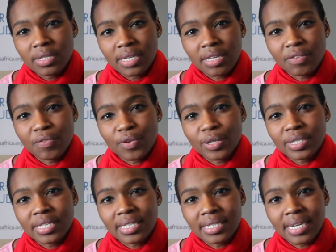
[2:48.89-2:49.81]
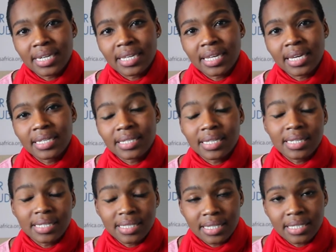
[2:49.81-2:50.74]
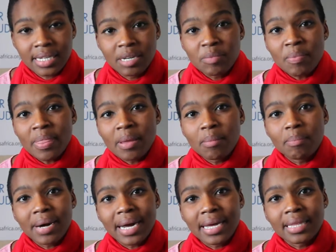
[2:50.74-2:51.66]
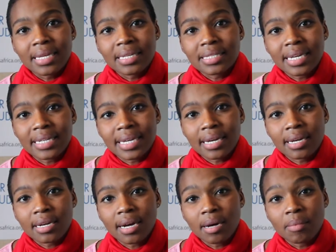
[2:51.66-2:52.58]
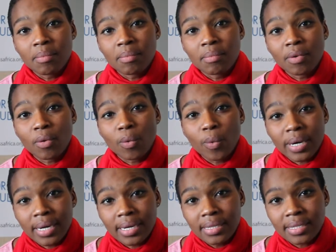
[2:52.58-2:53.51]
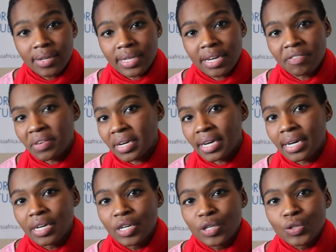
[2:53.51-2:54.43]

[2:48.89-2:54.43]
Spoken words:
The first is that there is a decision by the SADC organ, South Africa,